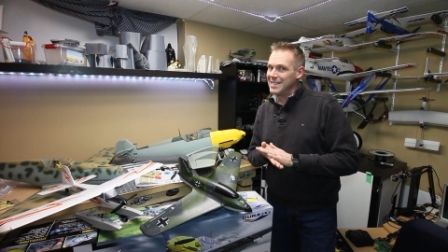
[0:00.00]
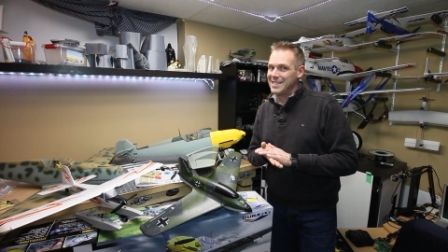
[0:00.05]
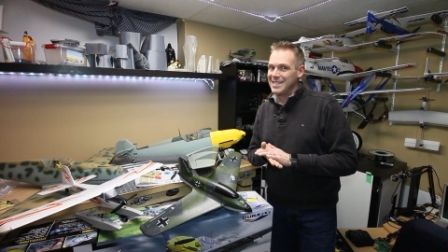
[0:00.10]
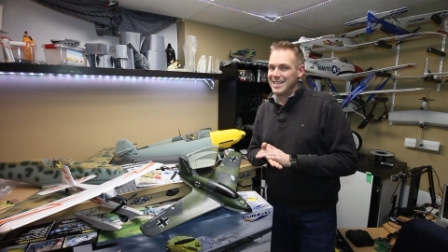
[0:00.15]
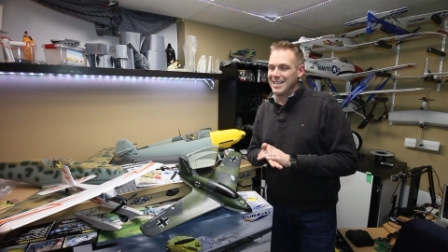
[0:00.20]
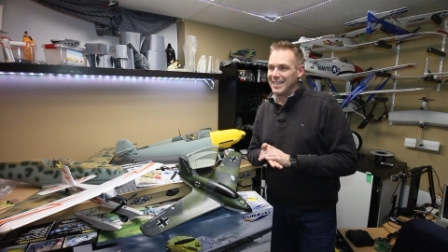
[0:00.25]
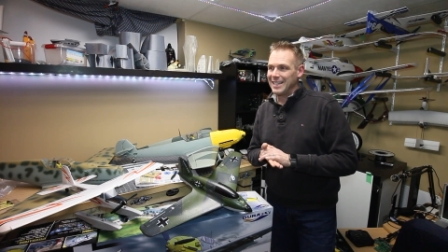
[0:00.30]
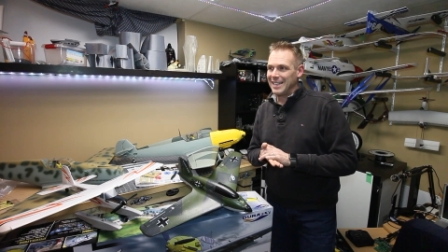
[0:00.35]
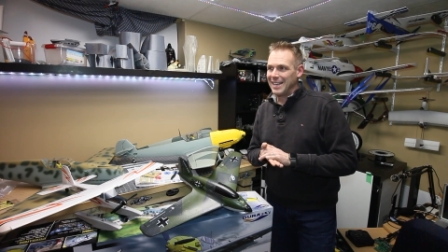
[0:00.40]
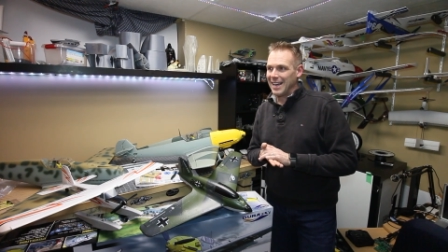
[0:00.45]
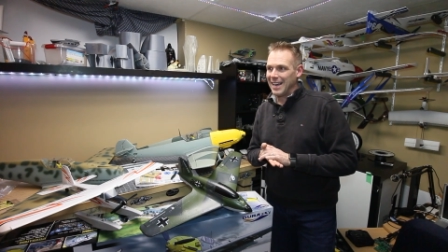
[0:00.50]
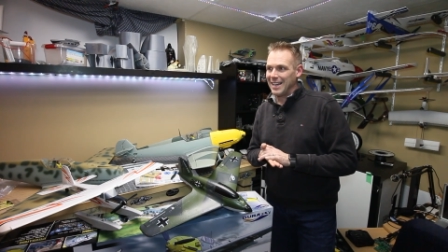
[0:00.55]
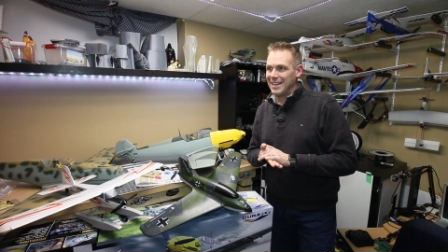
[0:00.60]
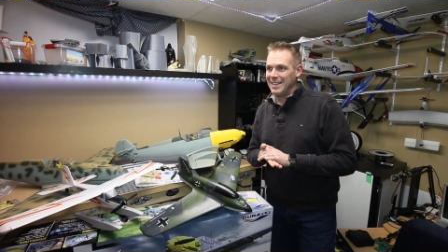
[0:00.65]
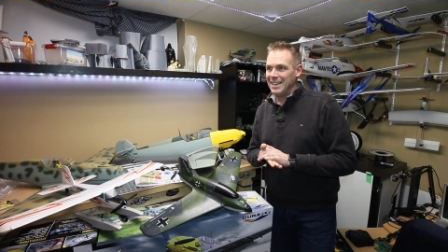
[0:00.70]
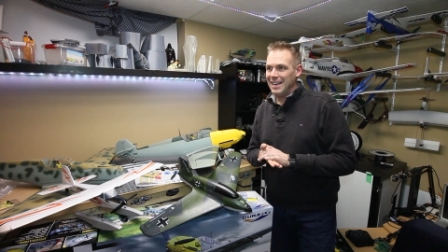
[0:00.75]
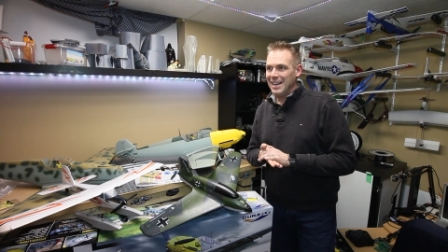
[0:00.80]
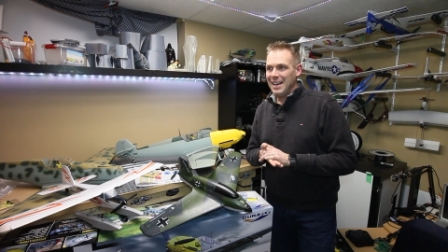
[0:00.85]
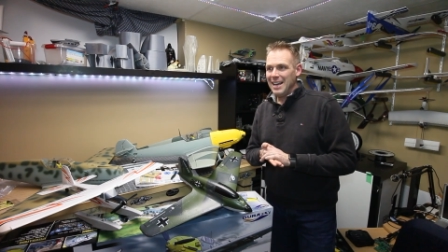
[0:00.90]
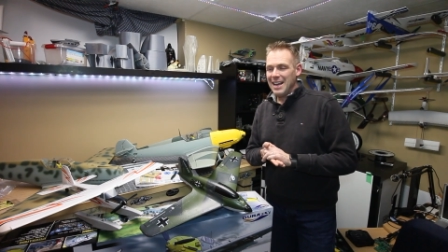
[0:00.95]
S C
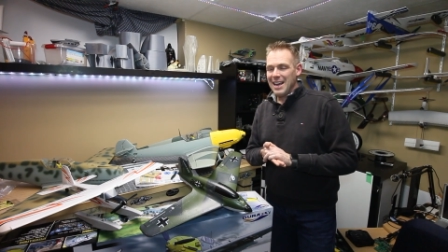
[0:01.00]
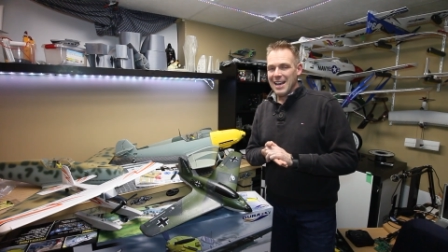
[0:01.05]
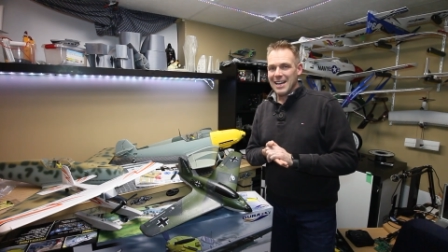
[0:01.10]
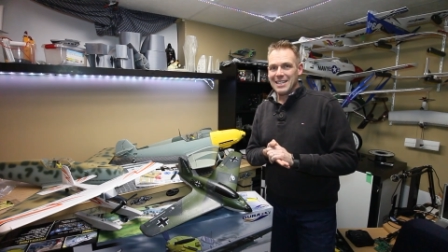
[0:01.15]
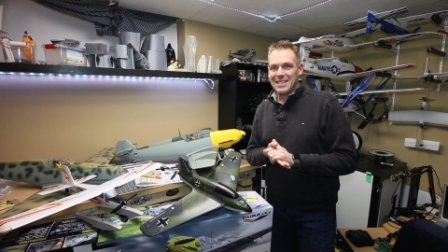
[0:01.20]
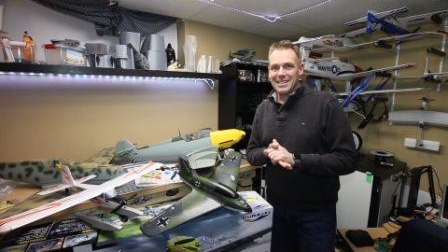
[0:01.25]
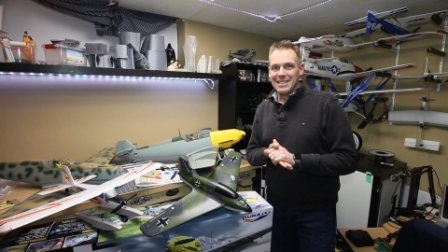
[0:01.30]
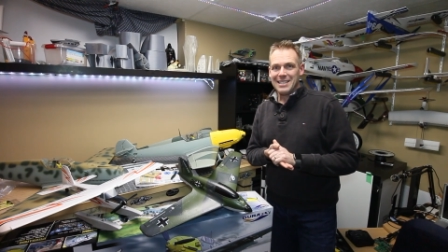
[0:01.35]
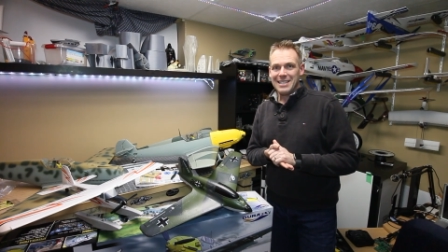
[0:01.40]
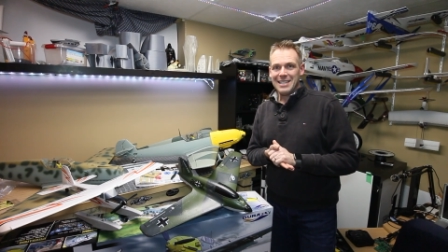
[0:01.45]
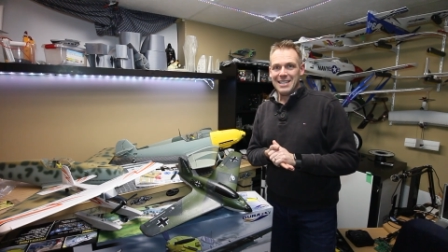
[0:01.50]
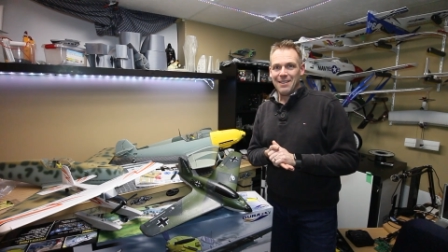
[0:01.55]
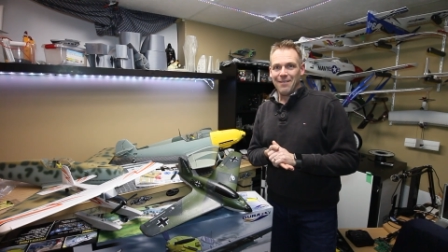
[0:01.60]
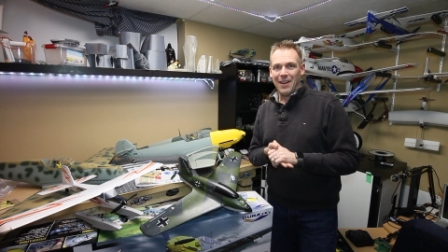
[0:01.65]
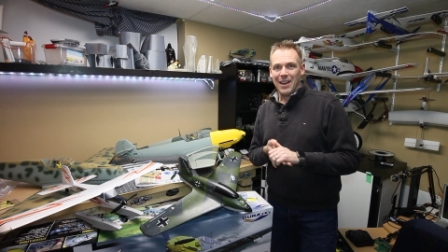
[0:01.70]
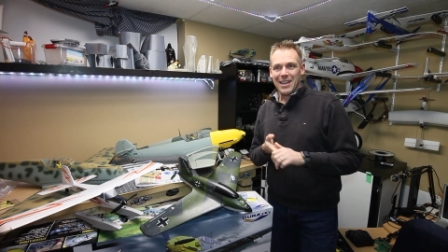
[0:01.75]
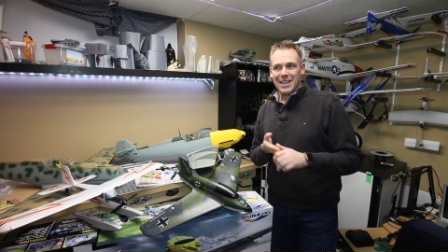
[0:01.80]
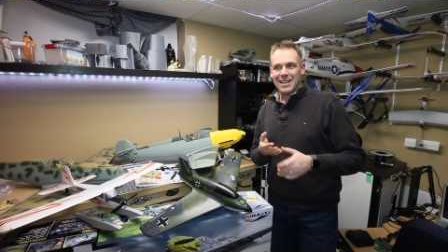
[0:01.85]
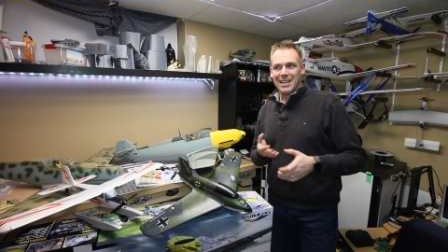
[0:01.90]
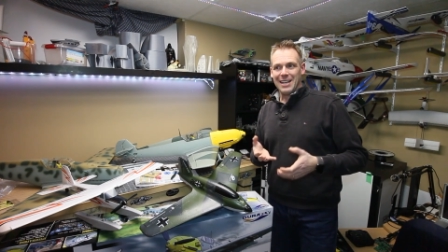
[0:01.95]
again and see if
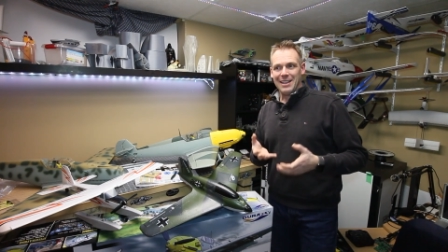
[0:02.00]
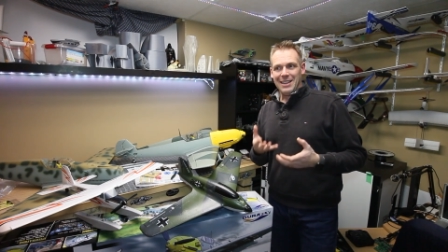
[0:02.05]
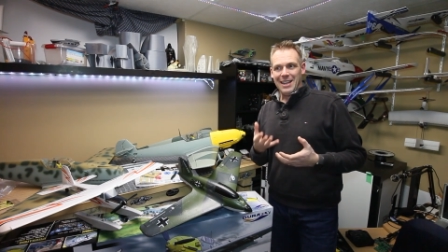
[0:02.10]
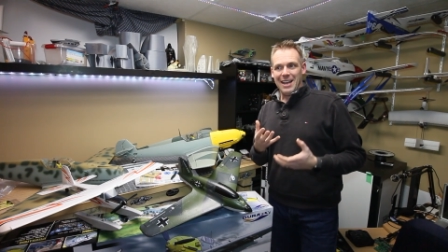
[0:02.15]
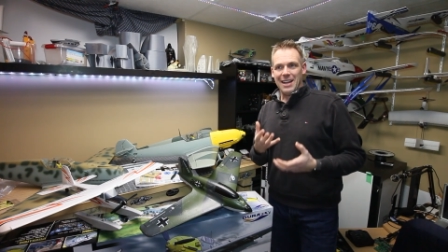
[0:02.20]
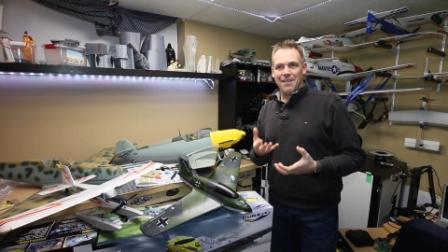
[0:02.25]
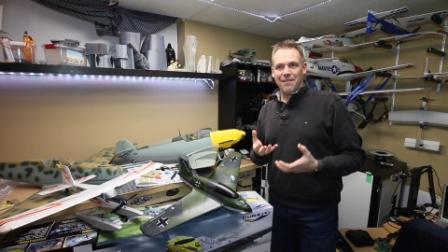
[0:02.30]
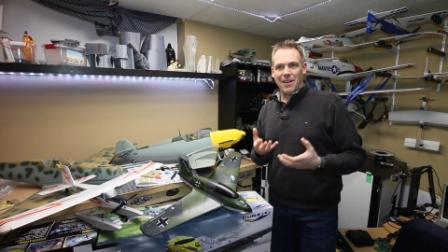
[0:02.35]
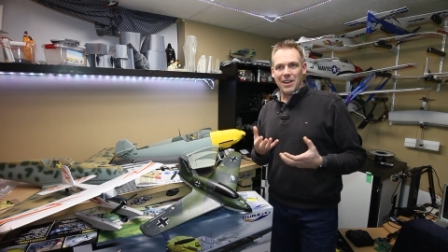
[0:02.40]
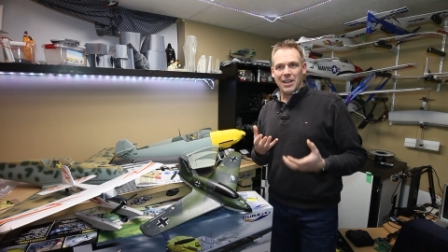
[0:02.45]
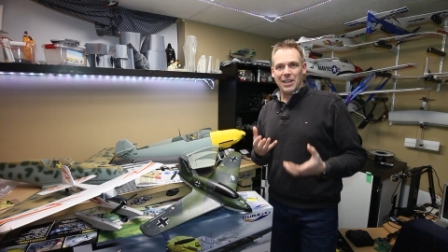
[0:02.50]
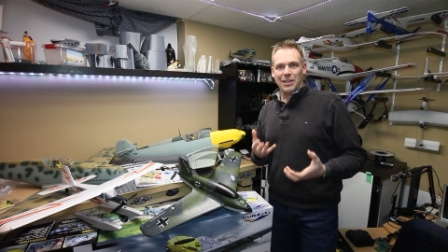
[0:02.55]
I can get that, if I